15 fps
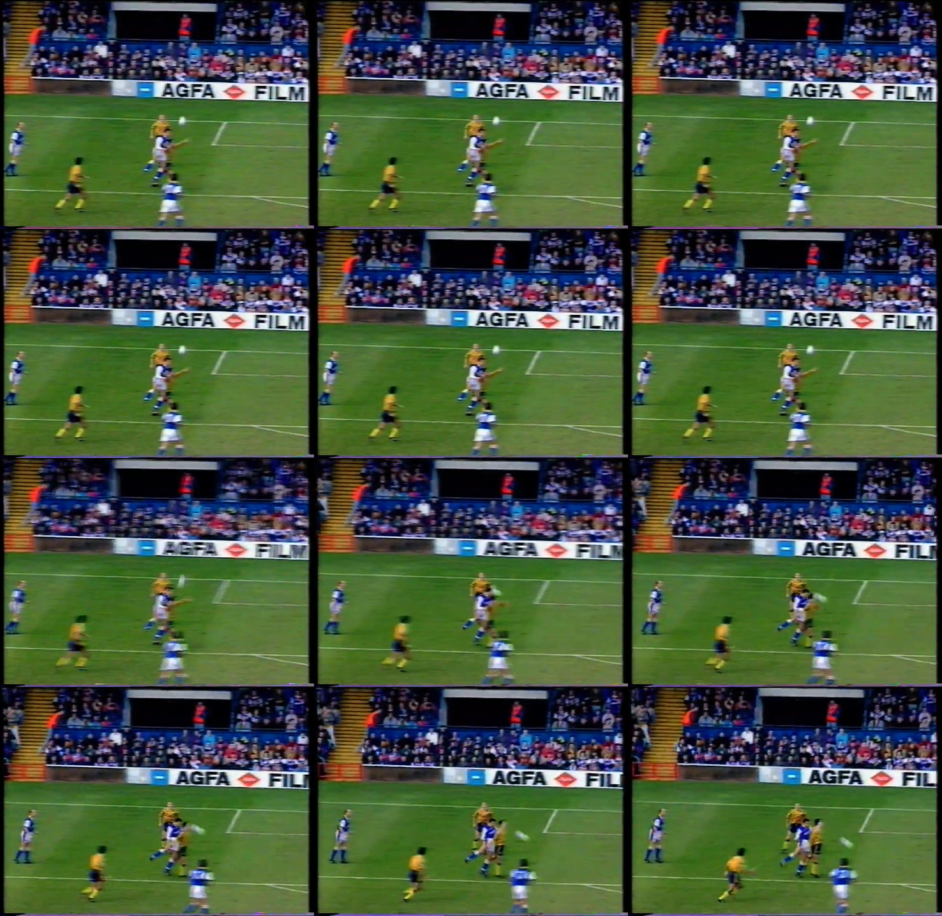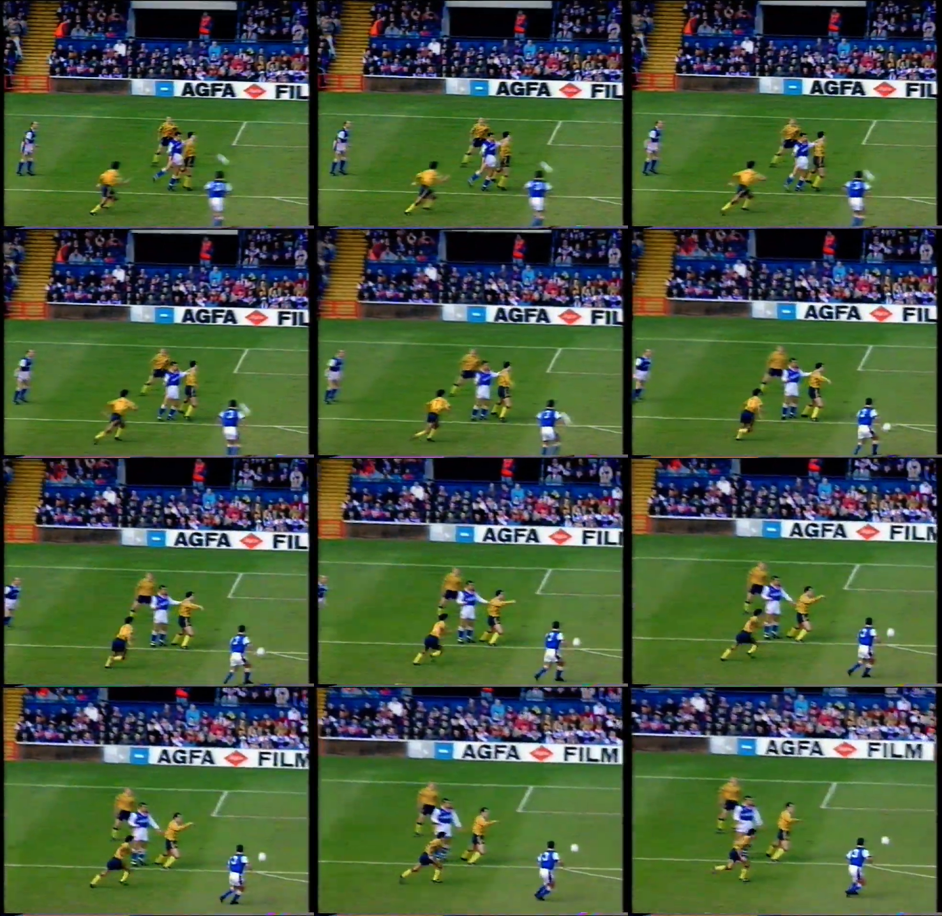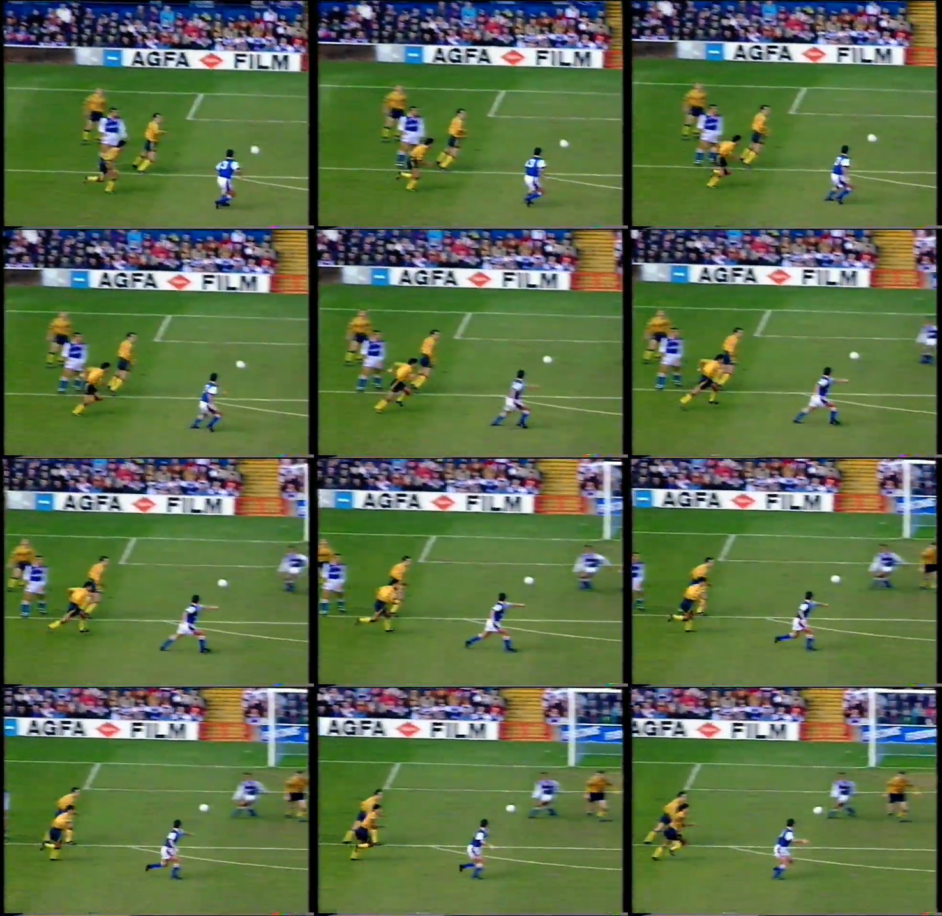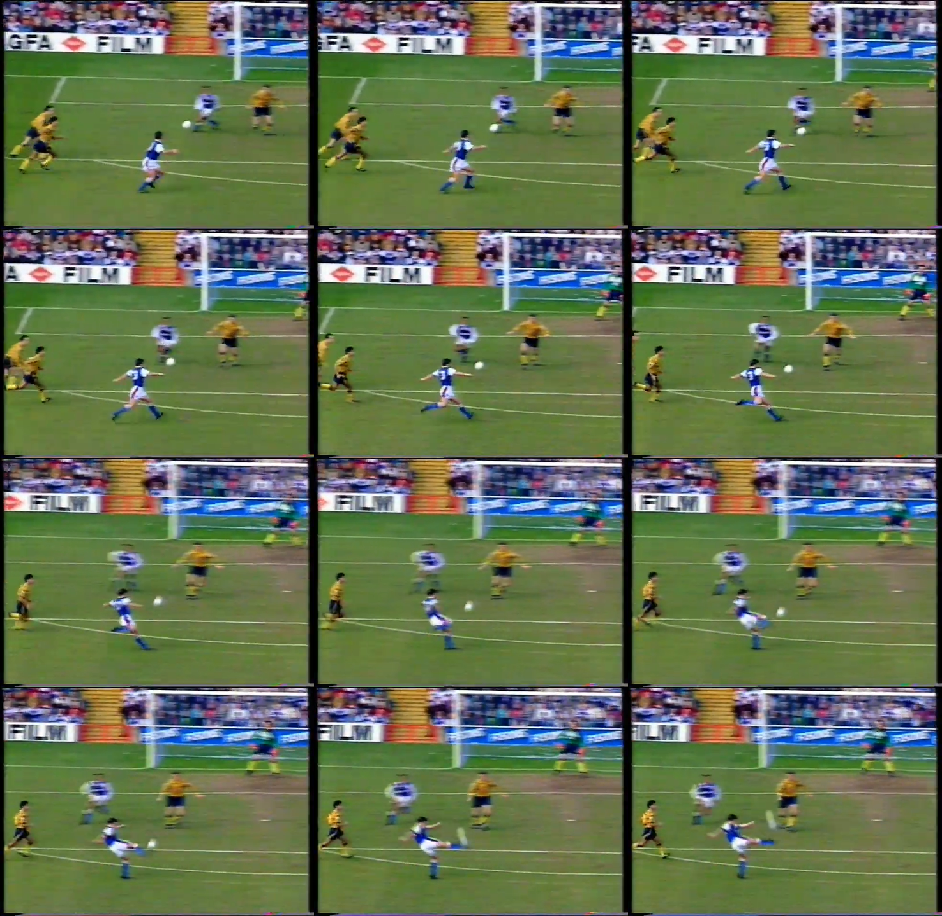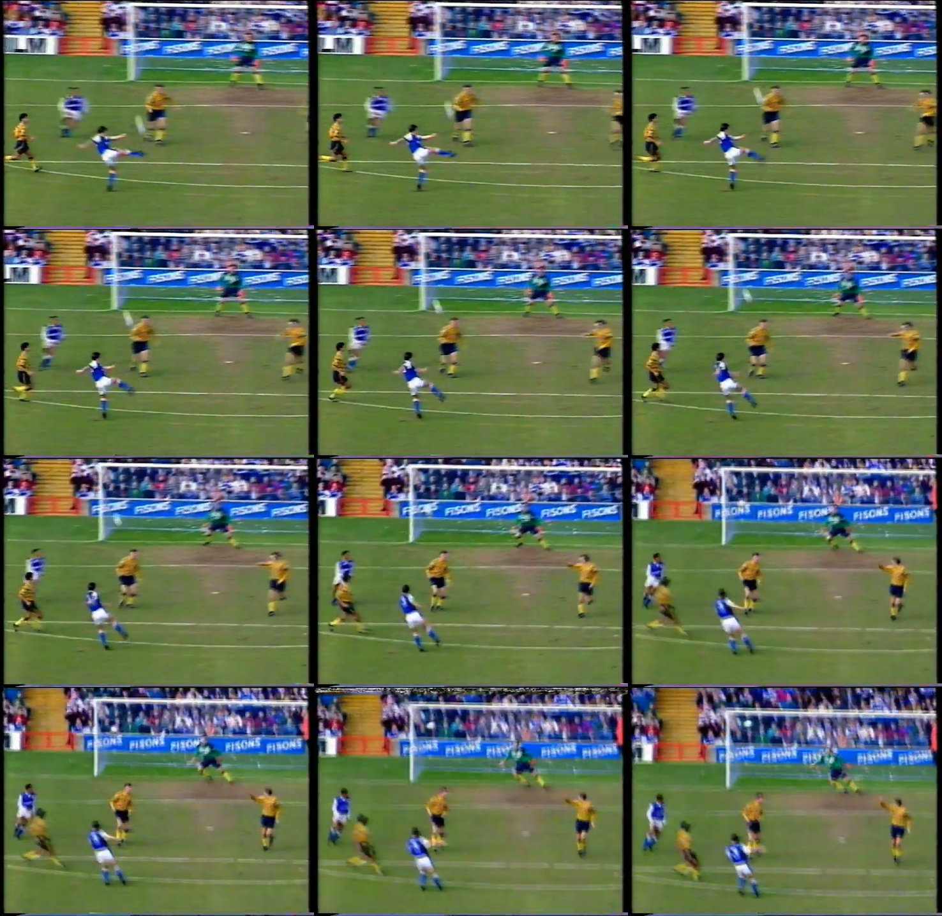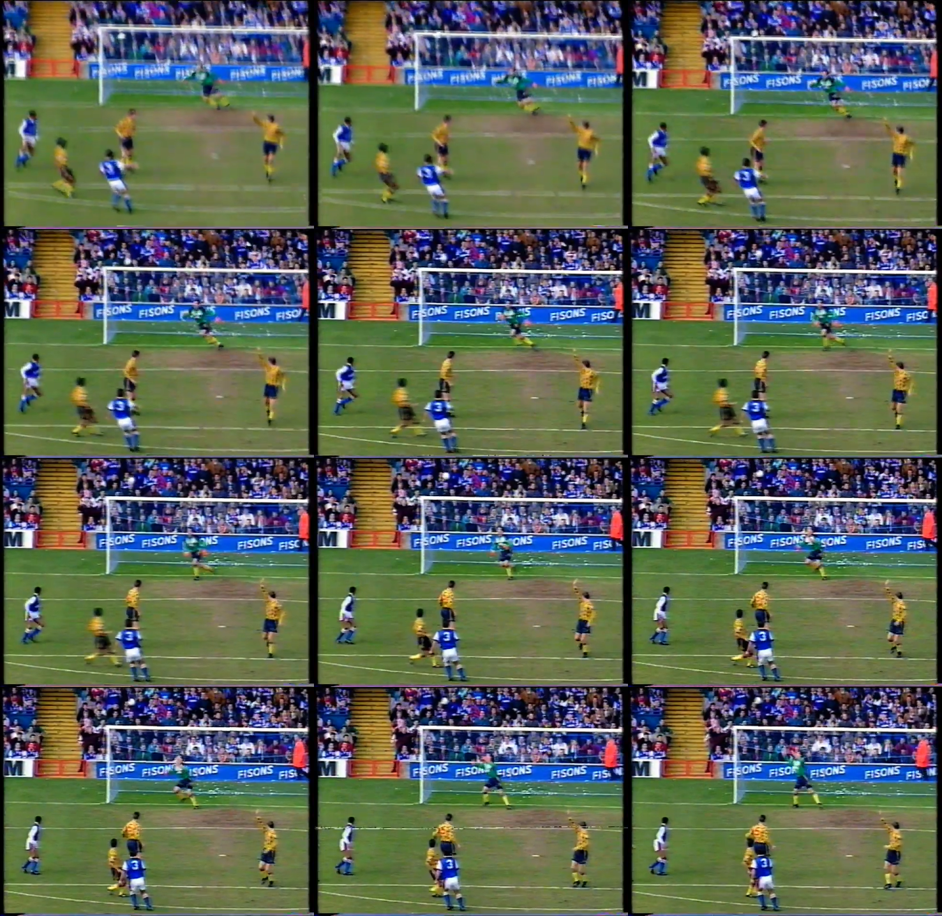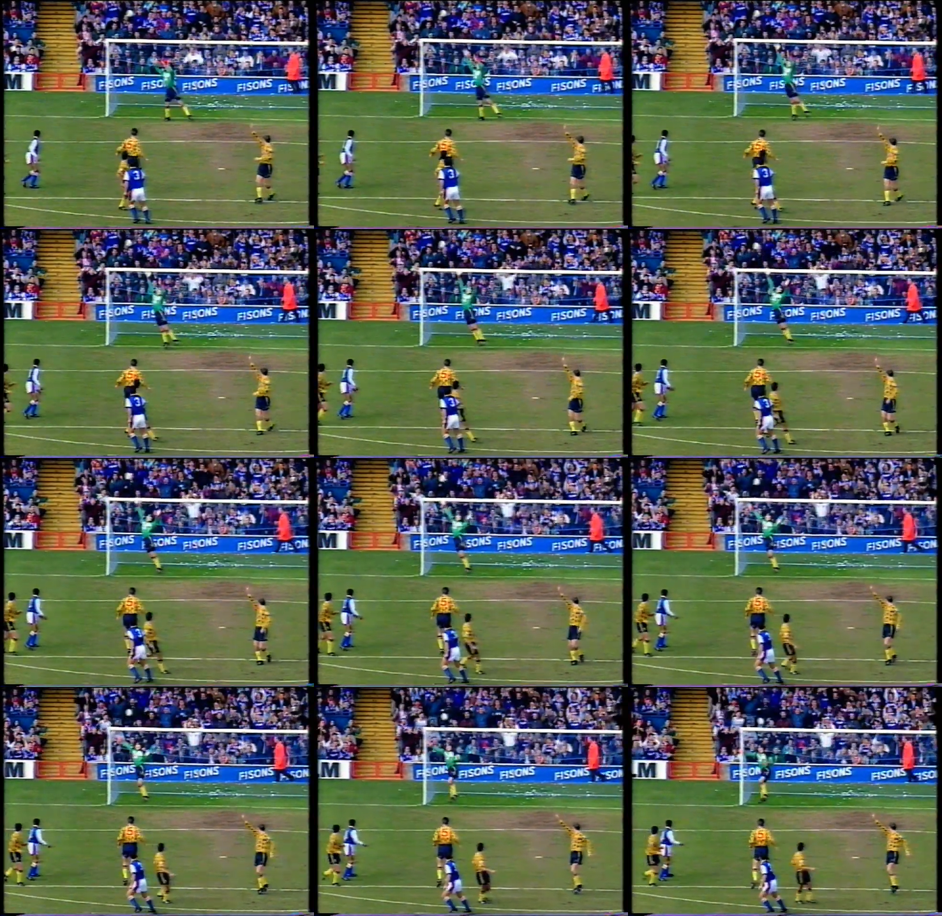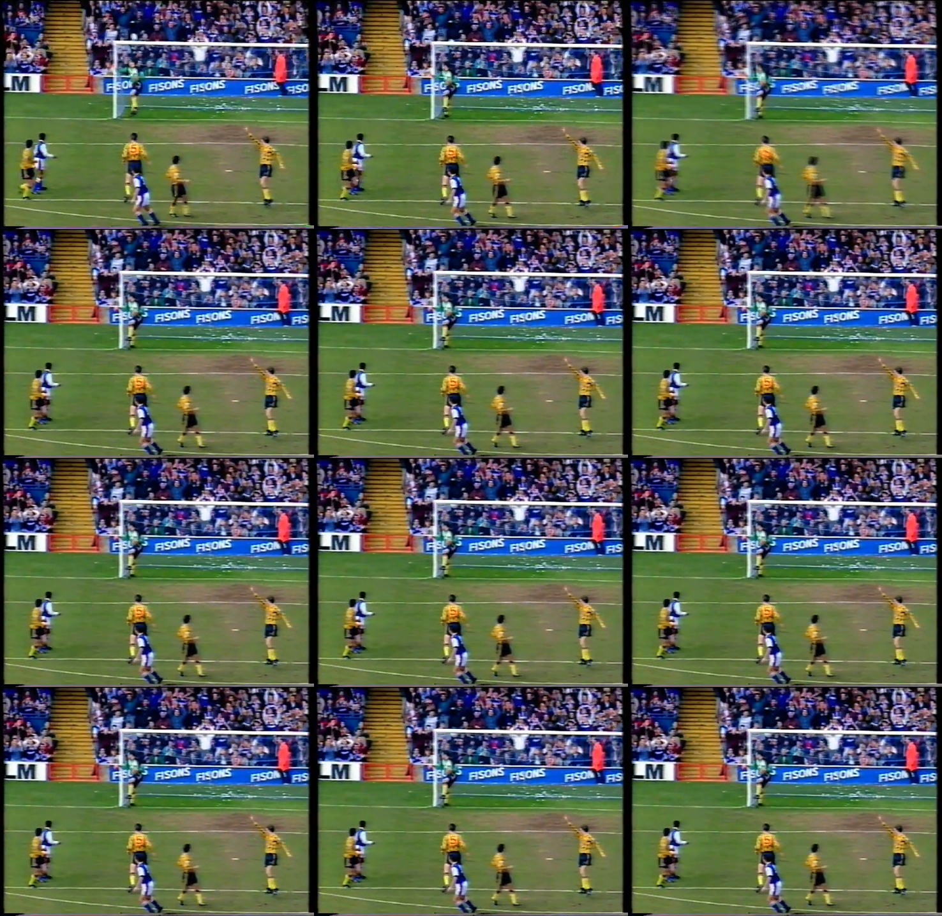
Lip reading: [unreadable: no face in view]